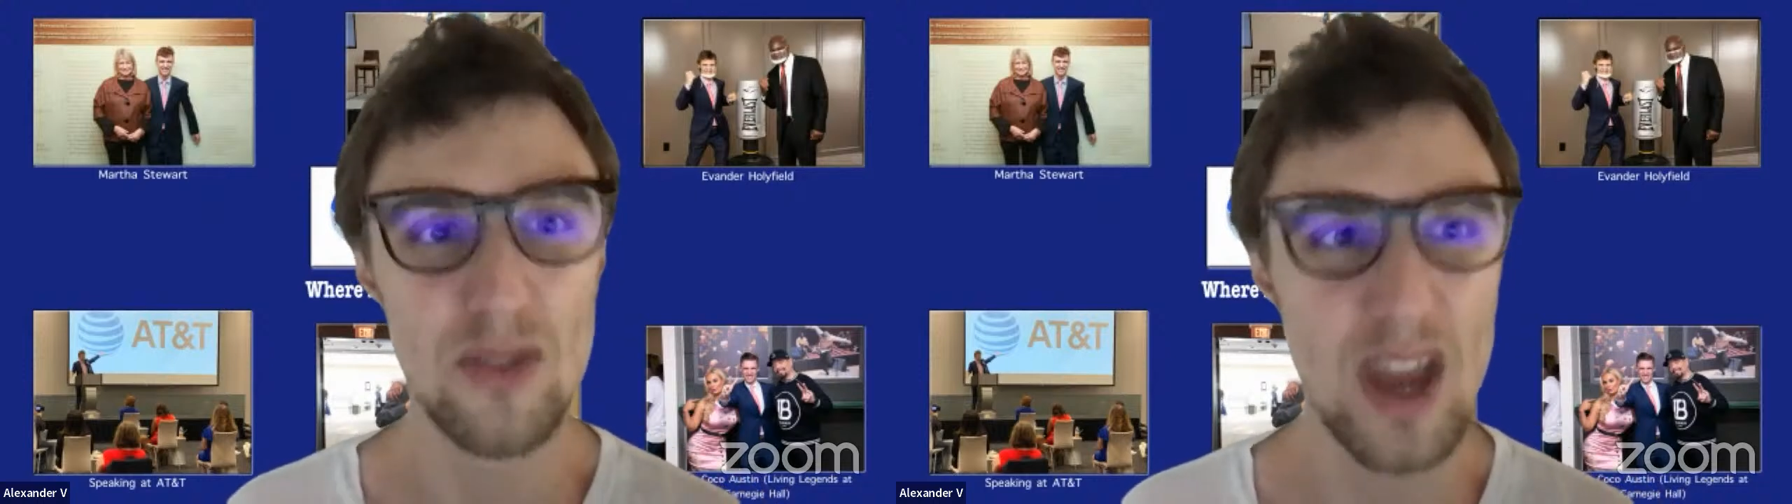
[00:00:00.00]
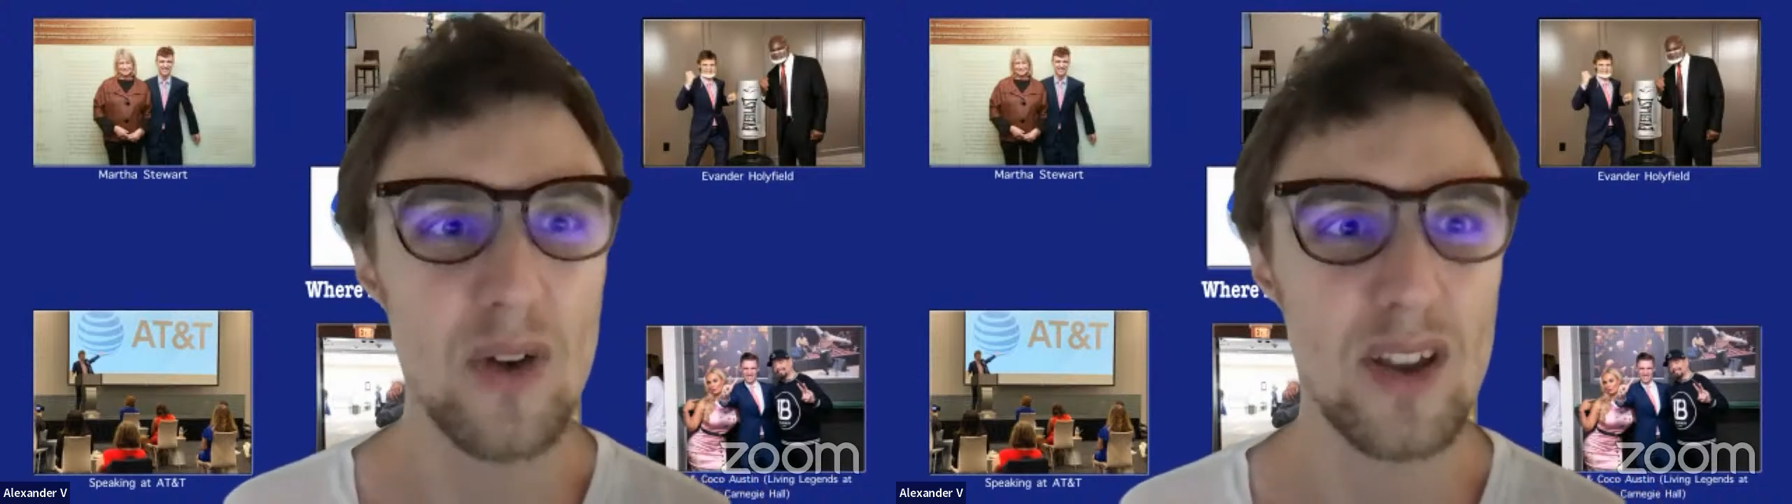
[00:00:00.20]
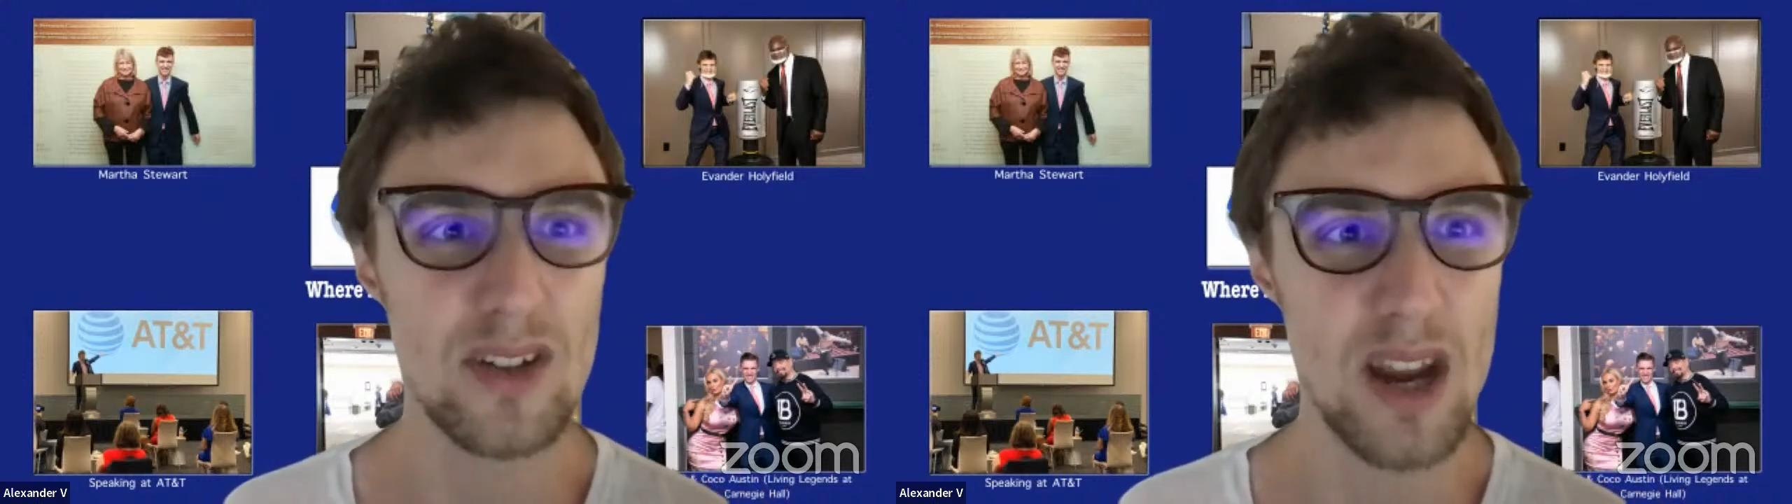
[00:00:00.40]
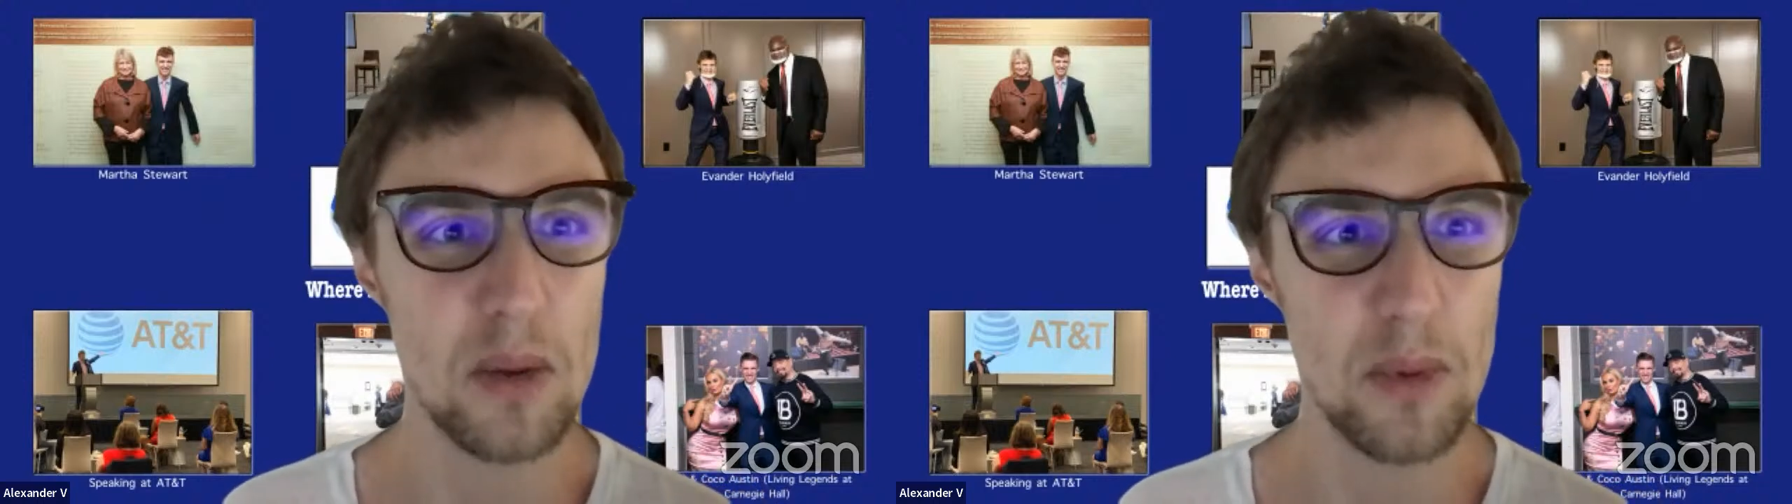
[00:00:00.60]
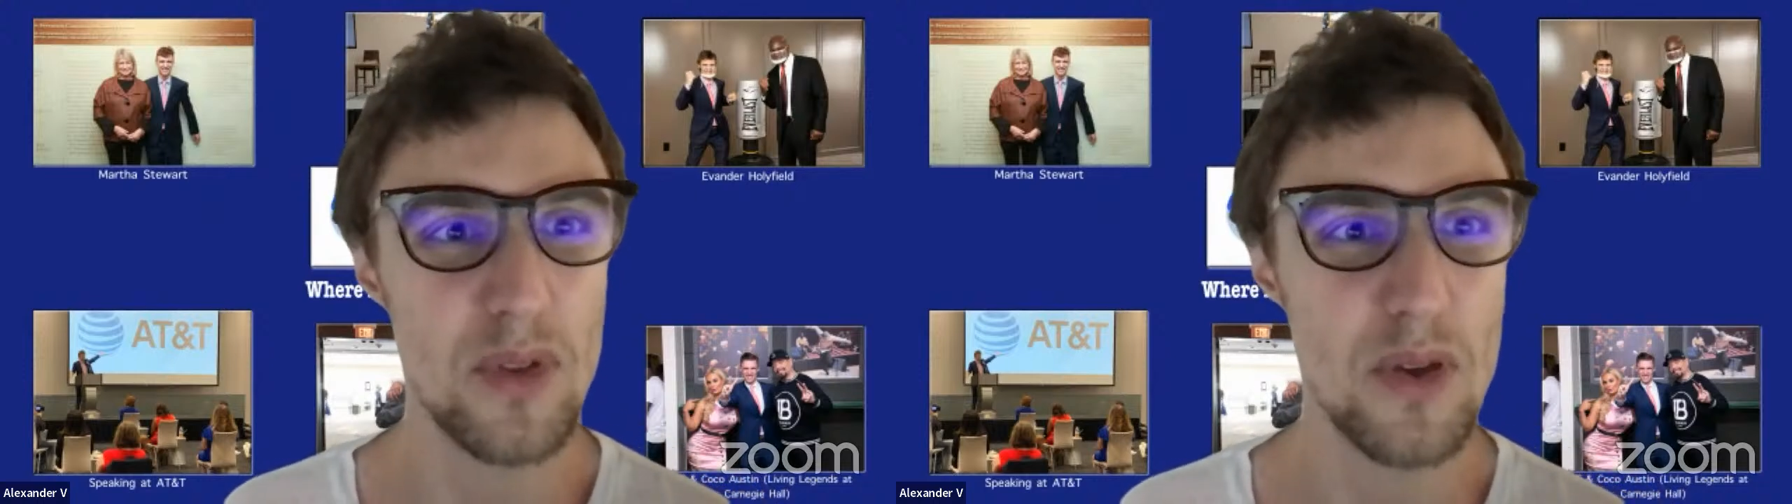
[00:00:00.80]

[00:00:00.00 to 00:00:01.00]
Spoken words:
they resonated with